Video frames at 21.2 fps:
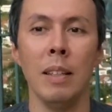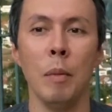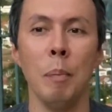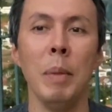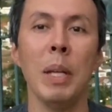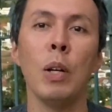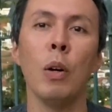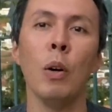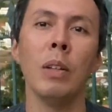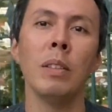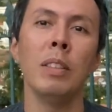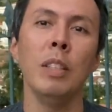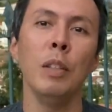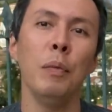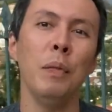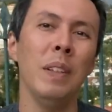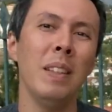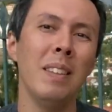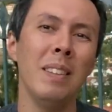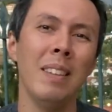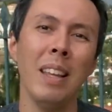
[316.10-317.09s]
because
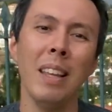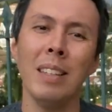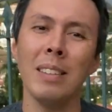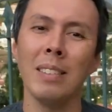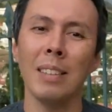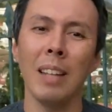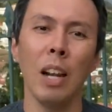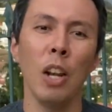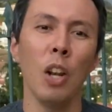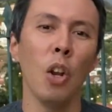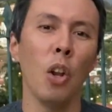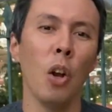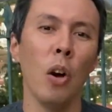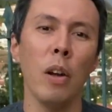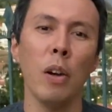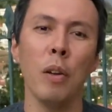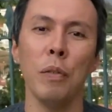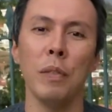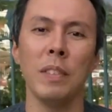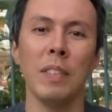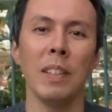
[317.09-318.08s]
if it takes a
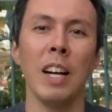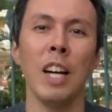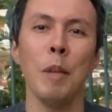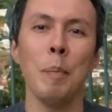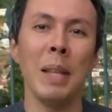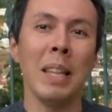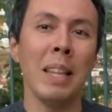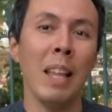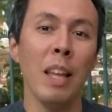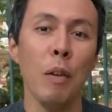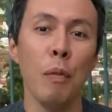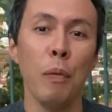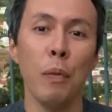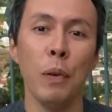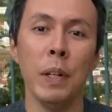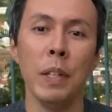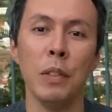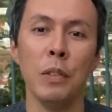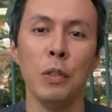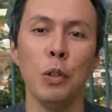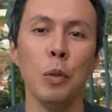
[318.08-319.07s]
lot of time and
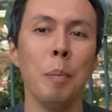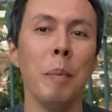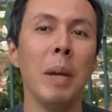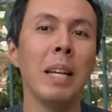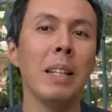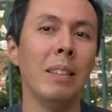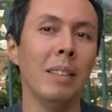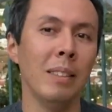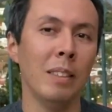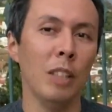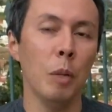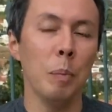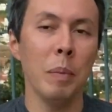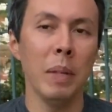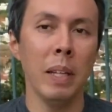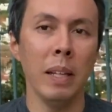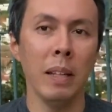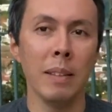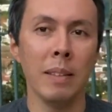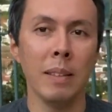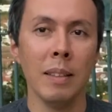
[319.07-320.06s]
effort to make this
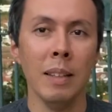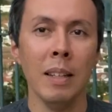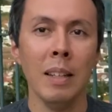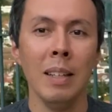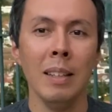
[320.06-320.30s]
update,